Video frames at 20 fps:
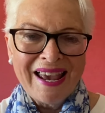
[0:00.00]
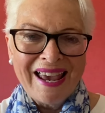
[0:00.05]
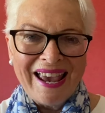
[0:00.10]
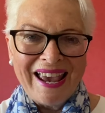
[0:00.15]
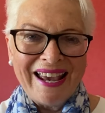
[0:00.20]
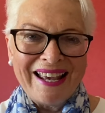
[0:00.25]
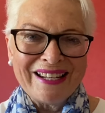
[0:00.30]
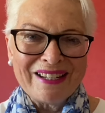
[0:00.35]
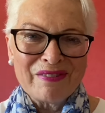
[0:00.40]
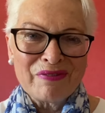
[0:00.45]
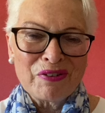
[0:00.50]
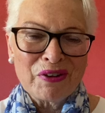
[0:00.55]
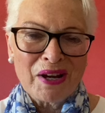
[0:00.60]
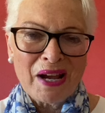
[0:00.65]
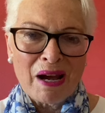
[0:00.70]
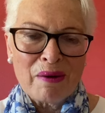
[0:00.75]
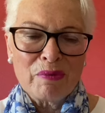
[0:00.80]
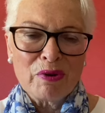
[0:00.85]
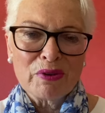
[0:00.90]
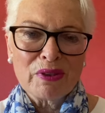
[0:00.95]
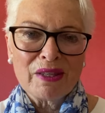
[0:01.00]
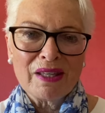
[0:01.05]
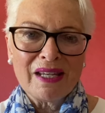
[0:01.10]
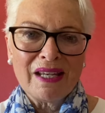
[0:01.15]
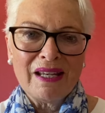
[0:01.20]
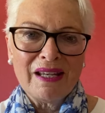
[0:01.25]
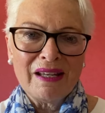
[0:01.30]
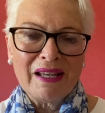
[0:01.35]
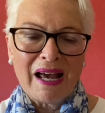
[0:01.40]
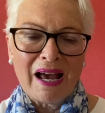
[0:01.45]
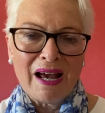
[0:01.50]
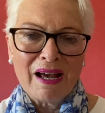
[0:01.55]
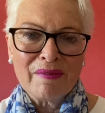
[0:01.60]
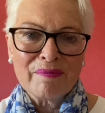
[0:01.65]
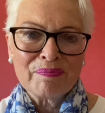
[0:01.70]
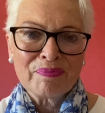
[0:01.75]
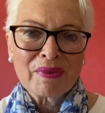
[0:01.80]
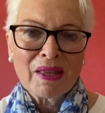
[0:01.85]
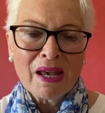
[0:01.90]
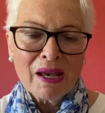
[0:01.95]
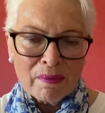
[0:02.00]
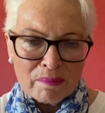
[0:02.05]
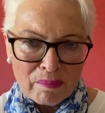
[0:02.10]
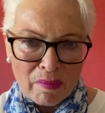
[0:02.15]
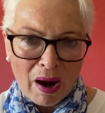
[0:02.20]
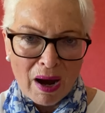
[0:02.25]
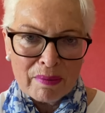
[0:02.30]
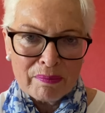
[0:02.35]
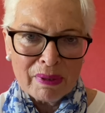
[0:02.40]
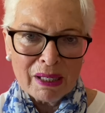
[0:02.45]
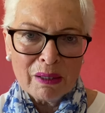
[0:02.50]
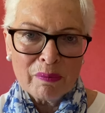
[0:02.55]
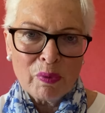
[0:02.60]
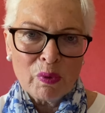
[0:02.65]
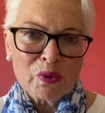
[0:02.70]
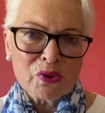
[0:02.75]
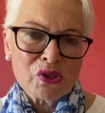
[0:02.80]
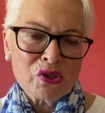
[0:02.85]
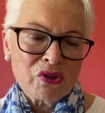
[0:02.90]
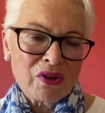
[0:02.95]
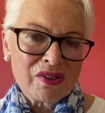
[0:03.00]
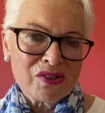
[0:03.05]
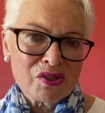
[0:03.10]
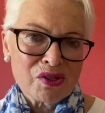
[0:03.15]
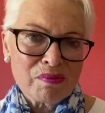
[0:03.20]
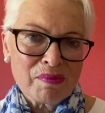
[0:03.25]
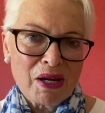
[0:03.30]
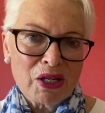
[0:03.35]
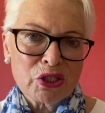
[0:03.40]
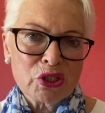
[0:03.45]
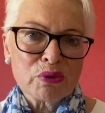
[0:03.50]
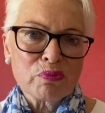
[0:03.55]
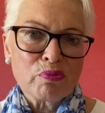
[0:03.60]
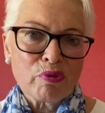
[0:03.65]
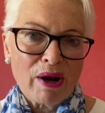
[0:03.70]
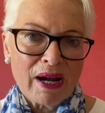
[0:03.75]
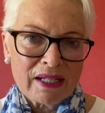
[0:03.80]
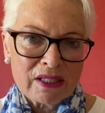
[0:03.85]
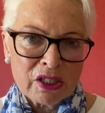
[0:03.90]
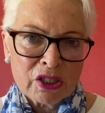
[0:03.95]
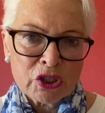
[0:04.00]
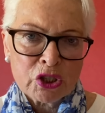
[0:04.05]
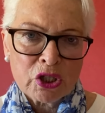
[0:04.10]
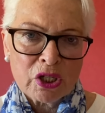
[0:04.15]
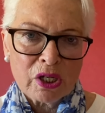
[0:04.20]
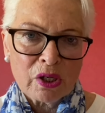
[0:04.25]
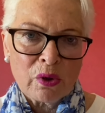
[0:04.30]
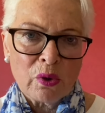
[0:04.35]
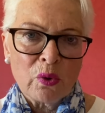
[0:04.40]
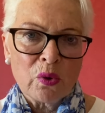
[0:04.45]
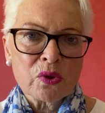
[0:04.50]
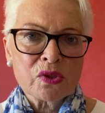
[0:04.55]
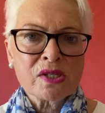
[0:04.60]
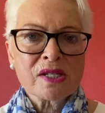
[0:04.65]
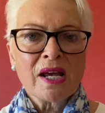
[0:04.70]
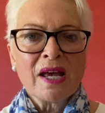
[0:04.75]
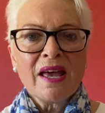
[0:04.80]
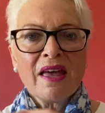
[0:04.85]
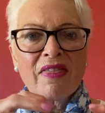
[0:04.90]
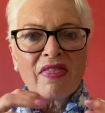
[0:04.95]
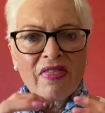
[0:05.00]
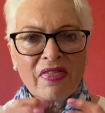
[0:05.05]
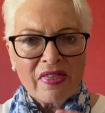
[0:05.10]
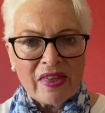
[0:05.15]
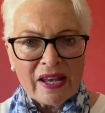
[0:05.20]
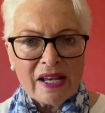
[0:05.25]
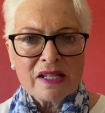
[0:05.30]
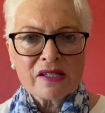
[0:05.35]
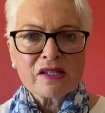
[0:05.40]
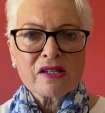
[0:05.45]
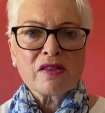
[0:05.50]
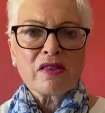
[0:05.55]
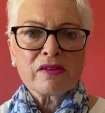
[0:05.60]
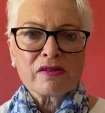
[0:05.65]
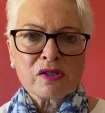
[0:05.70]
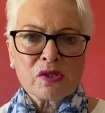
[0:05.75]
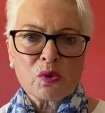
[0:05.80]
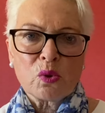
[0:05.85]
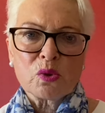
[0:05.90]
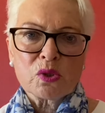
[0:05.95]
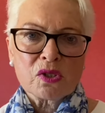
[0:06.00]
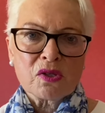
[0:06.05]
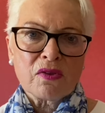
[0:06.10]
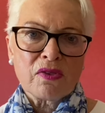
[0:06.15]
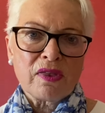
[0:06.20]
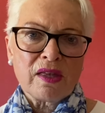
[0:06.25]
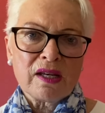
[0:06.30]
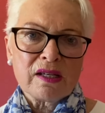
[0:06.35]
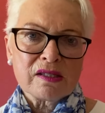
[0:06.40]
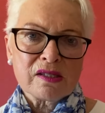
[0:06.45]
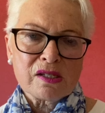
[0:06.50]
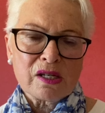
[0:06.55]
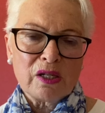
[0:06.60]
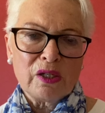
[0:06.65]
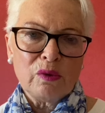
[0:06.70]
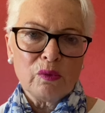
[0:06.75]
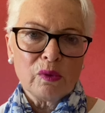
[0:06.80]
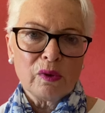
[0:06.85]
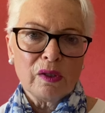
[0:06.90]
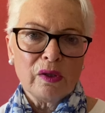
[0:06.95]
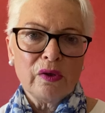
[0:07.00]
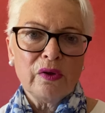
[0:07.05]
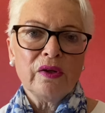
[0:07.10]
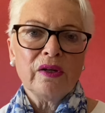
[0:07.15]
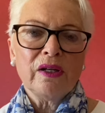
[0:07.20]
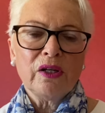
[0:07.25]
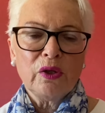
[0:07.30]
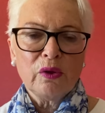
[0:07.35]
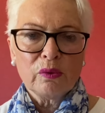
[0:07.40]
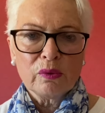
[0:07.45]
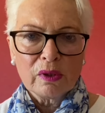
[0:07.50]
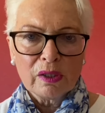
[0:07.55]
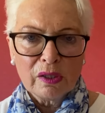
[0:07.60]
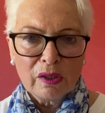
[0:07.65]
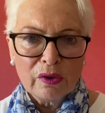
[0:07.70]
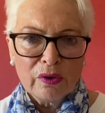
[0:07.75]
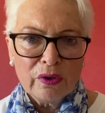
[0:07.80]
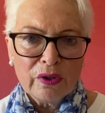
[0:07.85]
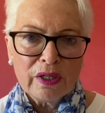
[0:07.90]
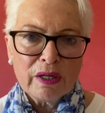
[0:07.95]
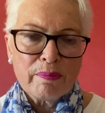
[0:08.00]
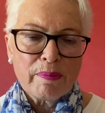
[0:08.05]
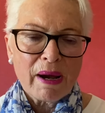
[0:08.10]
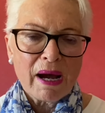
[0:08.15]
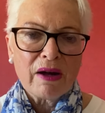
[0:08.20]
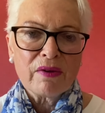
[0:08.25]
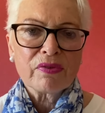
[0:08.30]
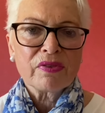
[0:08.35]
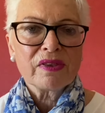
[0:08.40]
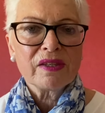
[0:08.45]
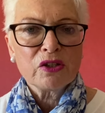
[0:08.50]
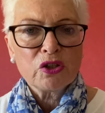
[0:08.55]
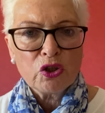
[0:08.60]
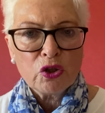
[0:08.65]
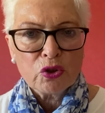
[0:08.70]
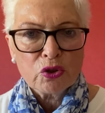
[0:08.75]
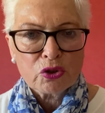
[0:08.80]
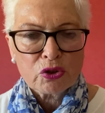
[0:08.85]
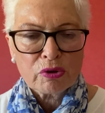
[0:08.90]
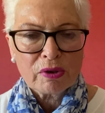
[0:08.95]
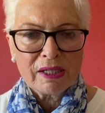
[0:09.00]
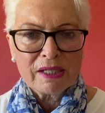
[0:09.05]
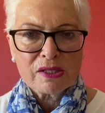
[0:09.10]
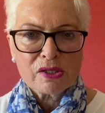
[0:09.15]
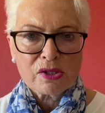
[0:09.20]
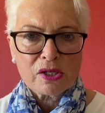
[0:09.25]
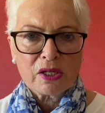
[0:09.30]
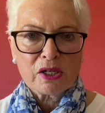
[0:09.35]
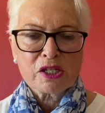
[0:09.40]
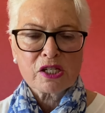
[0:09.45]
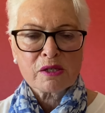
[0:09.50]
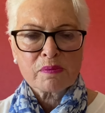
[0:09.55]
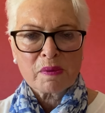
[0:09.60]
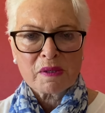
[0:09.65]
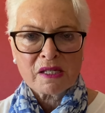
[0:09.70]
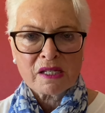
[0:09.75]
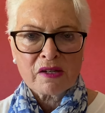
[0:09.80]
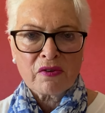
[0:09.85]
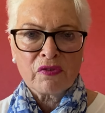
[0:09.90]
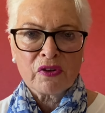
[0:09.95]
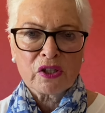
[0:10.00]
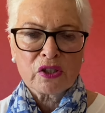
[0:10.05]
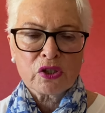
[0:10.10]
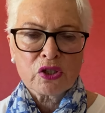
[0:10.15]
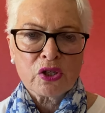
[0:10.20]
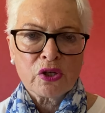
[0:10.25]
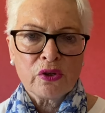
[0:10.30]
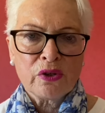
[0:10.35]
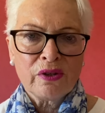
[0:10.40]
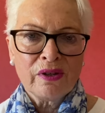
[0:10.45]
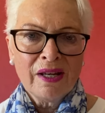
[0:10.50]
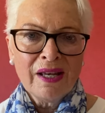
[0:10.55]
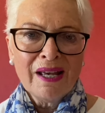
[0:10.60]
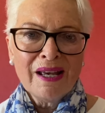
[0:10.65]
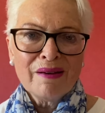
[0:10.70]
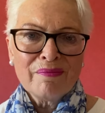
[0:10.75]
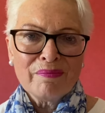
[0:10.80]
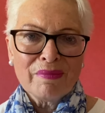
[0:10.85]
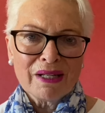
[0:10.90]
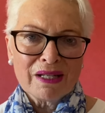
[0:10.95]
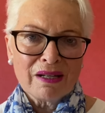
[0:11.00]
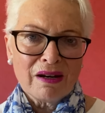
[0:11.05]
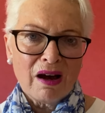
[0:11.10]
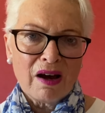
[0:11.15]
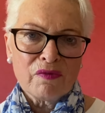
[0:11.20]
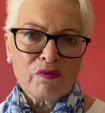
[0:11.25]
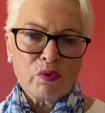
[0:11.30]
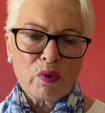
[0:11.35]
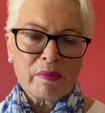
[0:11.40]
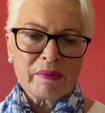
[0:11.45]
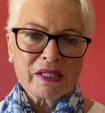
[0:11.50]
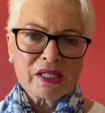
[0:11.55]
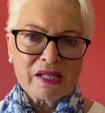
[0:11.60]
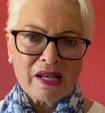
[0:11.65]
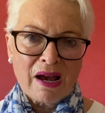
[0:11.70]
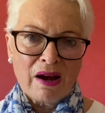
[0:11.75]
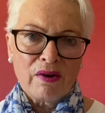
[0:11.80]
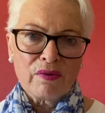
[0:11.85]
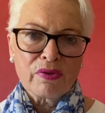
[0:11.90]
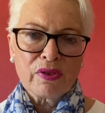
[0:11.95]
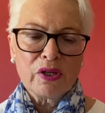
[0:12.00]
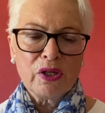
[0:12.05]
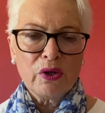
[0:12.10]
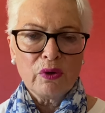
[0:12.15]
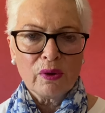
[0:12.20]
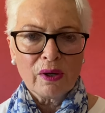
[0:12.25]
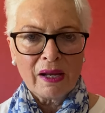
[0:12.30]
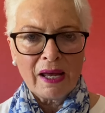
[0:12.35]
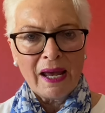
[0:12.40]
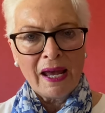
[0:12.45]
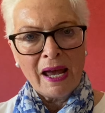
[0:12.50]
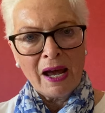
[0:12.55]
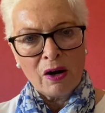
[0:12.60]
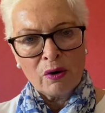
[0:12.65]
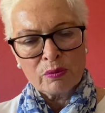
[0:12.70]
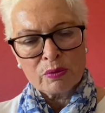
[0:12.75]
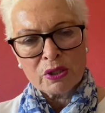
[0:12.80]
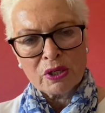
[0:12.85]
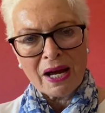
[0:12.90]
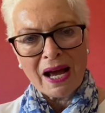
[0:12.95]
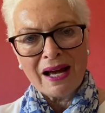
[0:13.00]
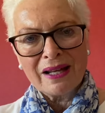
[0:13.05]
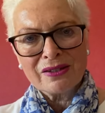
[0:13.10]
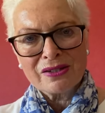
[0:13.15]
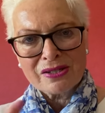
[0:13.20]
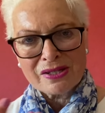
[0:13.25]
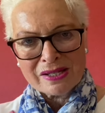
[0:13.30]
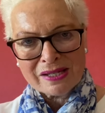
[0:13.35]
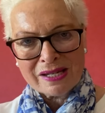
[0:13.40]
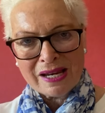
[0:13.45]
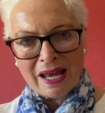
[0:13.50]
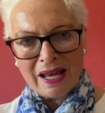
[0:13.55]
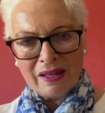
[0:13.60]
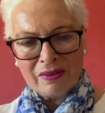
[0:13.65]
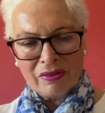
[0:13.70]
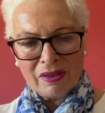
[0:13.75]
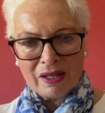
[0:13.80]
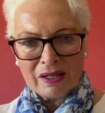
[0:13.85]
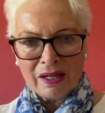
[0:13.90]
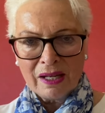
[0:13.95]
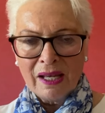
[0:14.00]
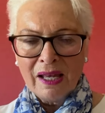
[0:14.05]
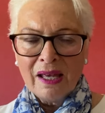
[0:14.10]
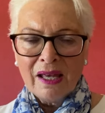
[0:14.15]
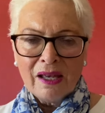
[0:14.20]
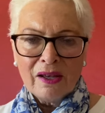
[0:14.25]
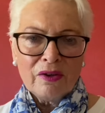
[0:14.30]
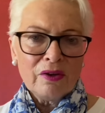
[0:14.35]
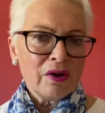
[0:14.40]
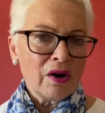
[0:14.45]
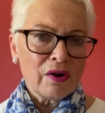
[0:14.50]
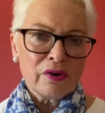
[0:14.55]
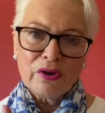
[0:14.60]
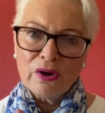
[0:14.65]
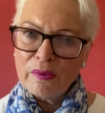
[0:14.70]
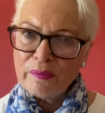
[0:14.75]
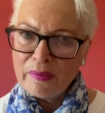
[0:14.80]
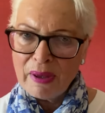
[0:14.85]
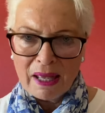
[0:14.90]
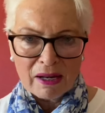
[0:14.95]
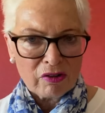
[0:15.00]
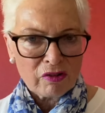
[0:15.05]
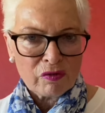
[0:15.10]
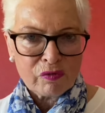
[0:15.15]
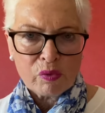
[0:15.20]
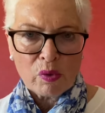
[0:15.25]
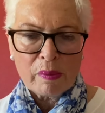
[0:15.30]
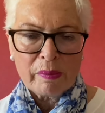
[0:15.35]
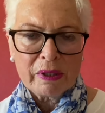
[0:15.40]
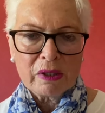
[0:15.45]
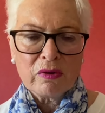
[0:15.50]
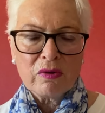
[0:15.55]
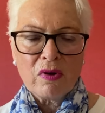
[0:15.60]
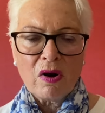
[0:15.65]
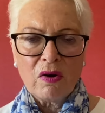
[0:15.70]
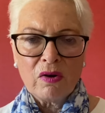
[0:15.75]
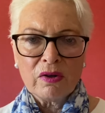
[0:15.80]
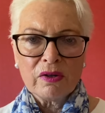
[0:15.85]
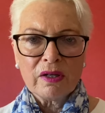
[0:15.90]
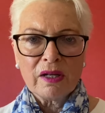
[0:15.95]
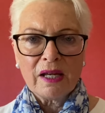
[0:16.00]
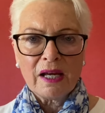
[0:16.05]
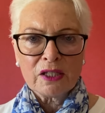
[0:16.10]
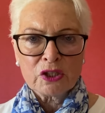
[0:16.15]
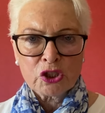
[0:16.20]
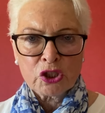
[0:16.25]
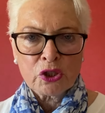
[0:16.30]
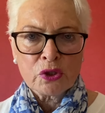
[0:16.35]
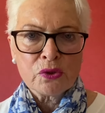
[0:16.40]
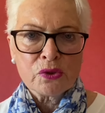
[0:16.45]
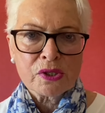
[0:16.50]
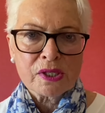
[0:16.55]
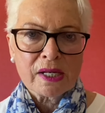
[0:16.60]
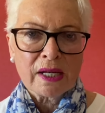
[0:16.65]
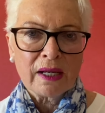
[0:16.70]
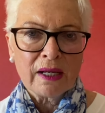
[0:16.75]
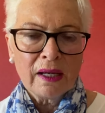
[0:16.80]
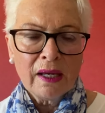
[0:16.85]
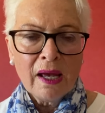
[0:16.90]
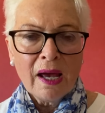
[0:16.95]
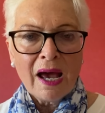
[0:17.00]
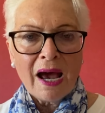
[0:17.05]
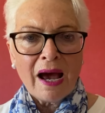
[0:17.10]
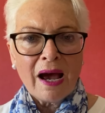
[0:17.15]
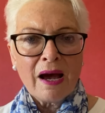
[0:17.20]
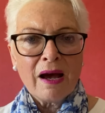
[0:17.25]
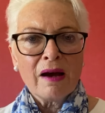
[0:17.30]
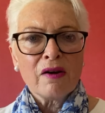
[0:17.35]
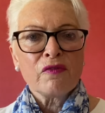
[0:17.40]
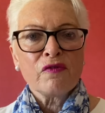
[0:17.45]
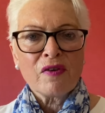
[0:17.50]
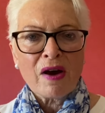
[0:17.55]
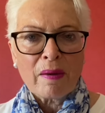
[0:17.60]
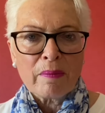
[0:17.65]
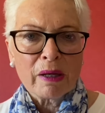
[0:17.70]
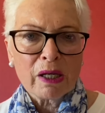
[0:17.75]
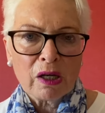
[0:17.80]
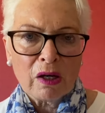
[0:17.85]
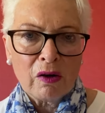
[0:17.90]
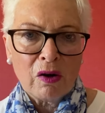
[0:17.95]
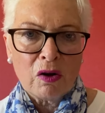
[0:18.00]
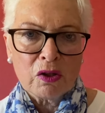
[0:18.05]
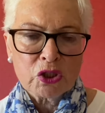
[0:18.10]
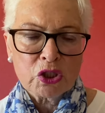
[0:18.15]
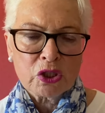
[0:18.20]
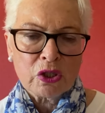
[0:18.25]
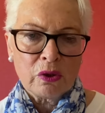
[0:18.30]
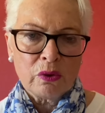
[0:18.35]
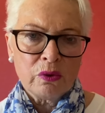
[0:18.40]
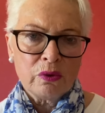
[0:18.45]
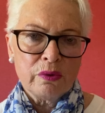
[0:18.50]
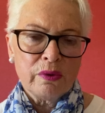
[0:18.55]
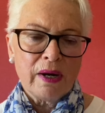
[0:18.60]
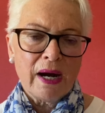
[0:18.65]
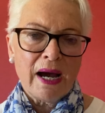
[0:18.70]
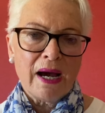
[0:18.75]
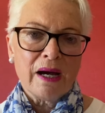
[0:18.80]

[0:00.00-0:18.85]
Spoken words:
And if you come on the My Menopause Transformation Practitioner course, these are the sorts of things that you'll learn. You'll learn about the nutrients that are specific to midlife women's health, and you'll help to understand that, you know, no matter if women are on choosing pharmacological